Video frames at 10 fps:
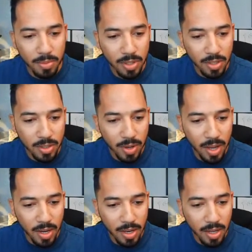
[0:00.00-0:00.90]
let's go
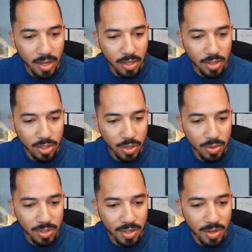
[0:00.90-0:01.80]
ahead and show
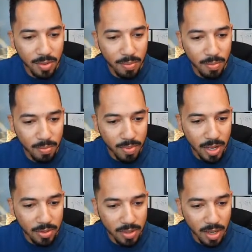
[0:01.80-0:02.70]
some
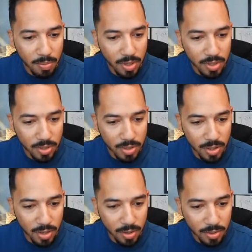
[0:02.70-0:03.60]
outside pictures
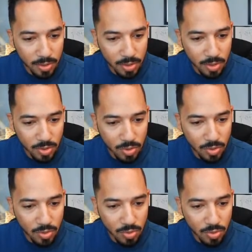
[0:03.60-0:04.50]
here.
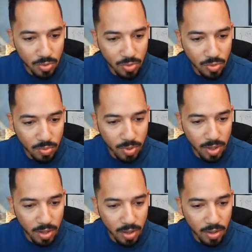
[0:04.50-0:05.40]

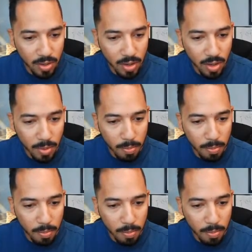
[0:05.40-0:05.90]
Pontiac deck,